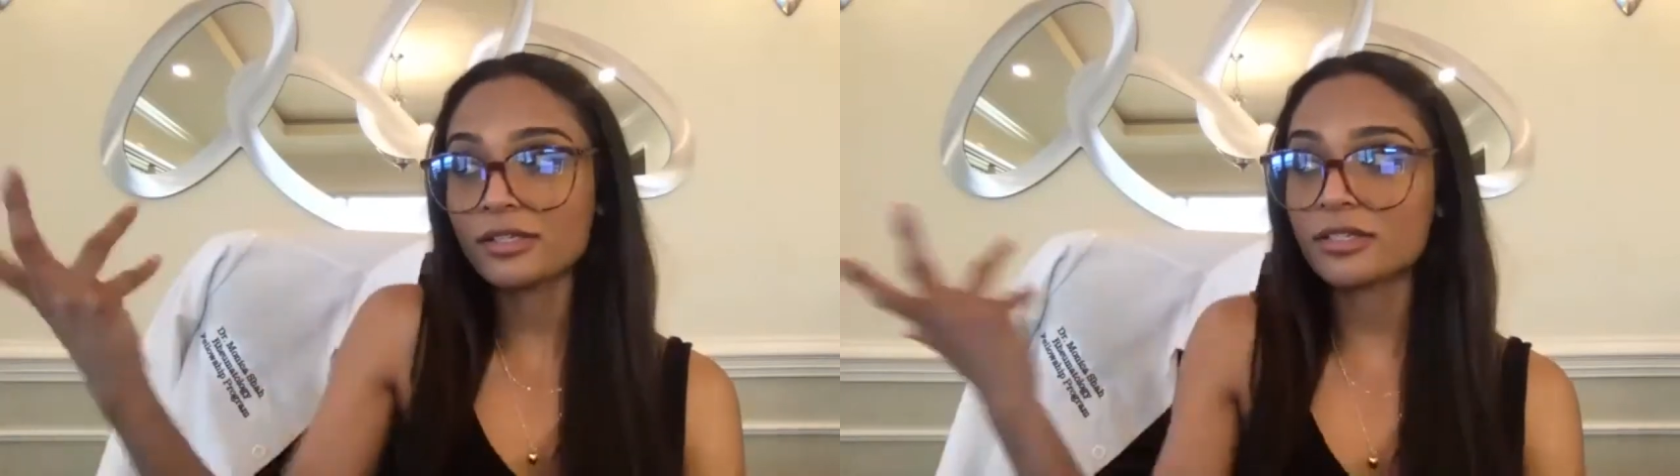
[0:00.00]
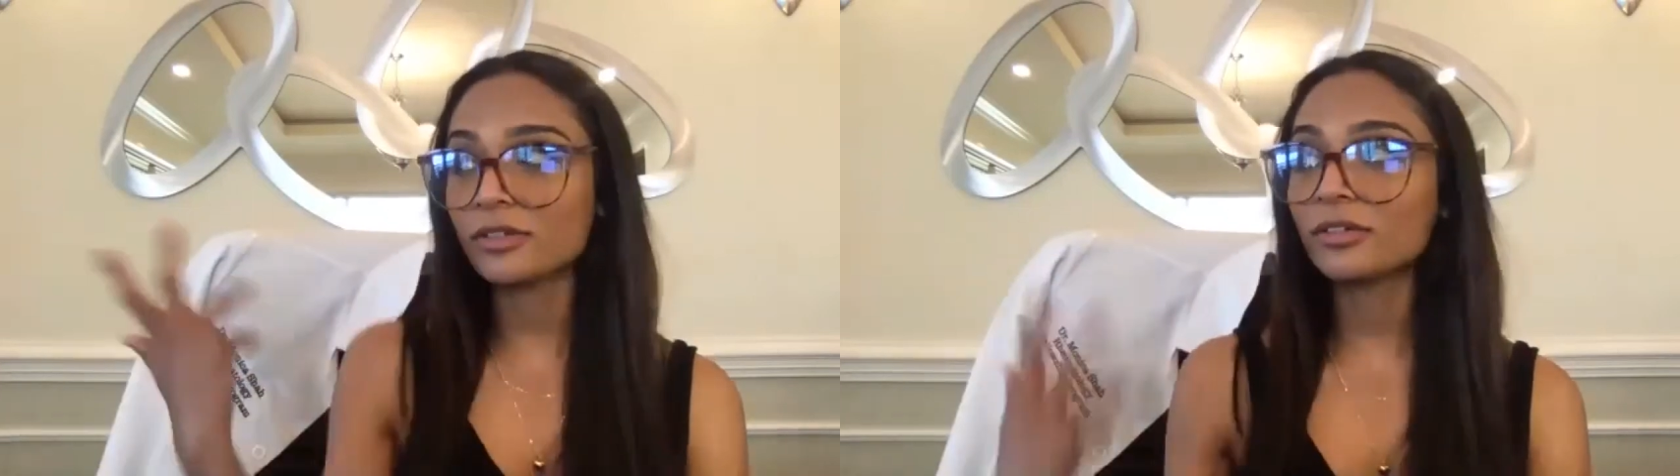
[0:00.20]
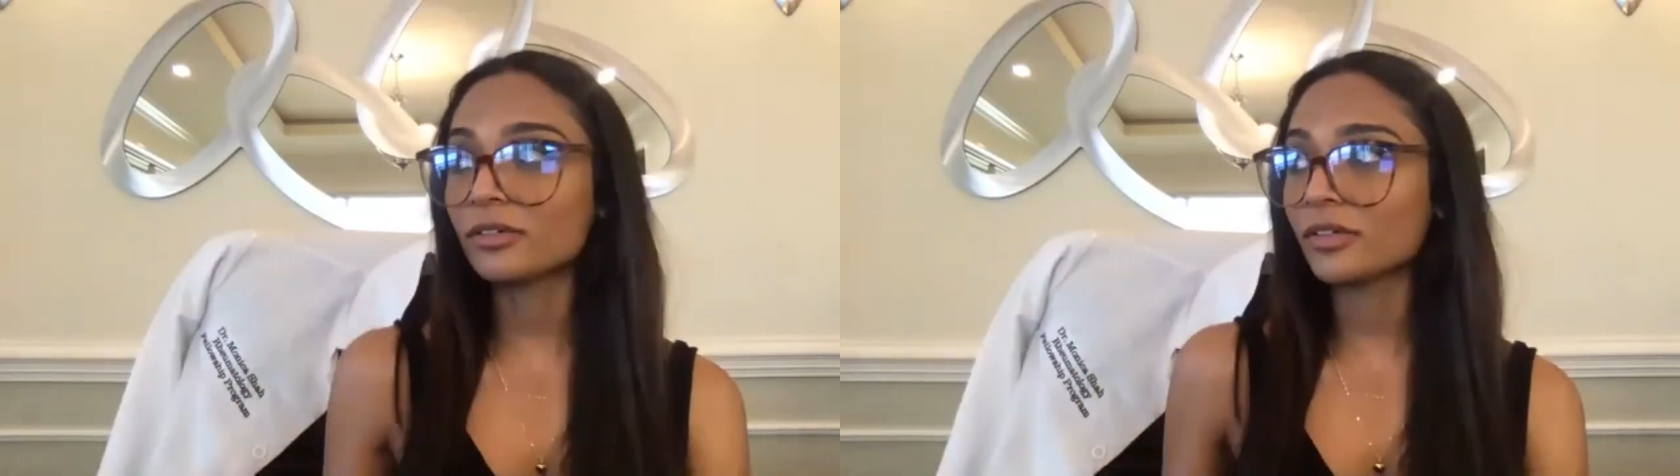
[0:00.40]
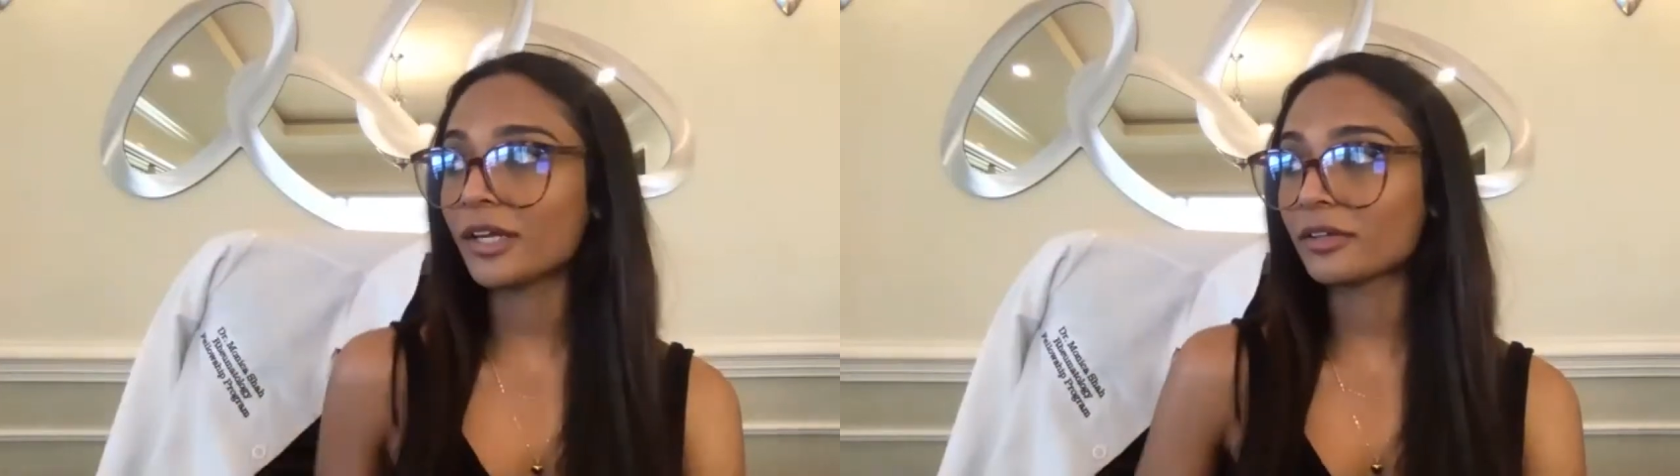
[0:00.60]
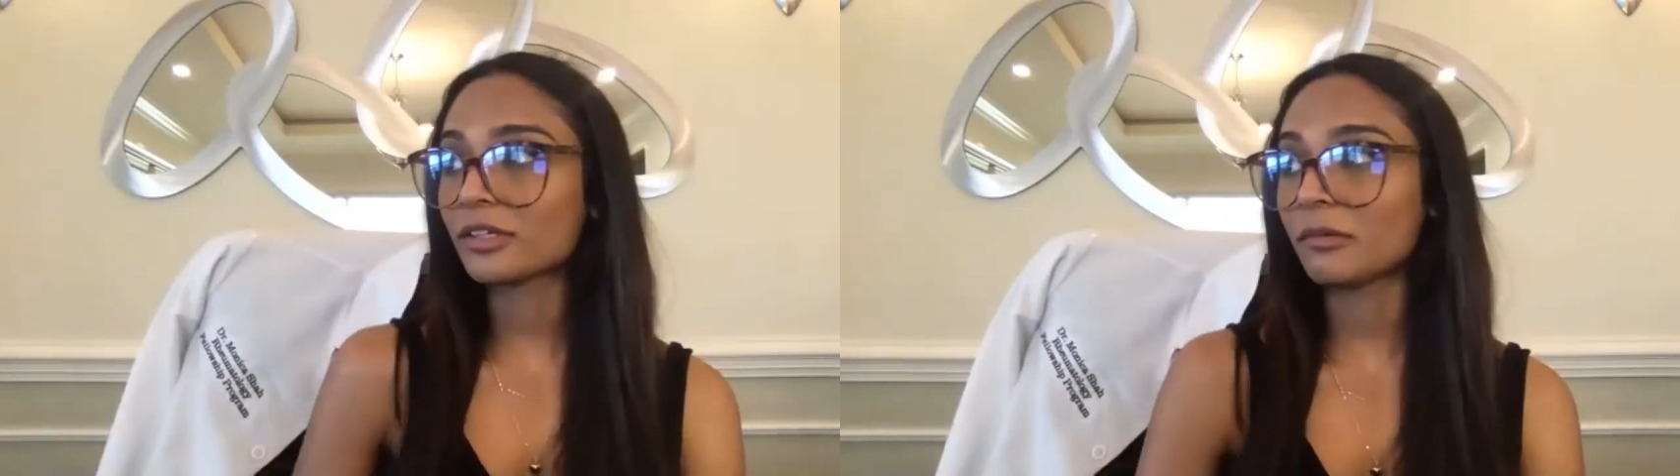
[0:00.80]
still
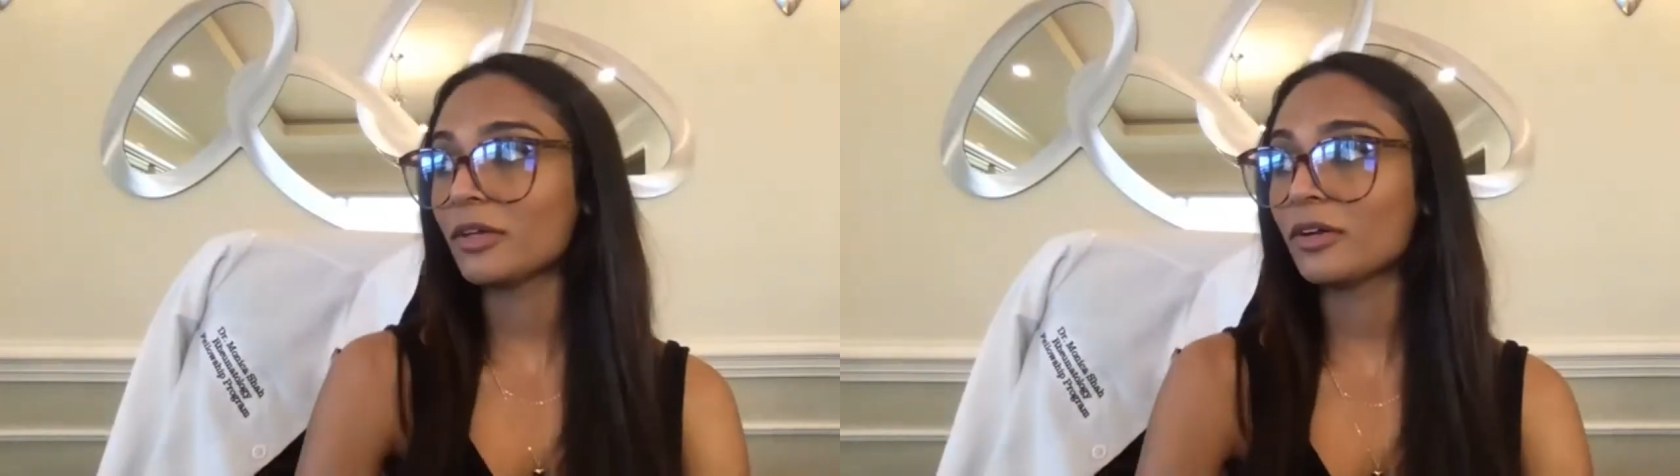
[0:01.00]
like do,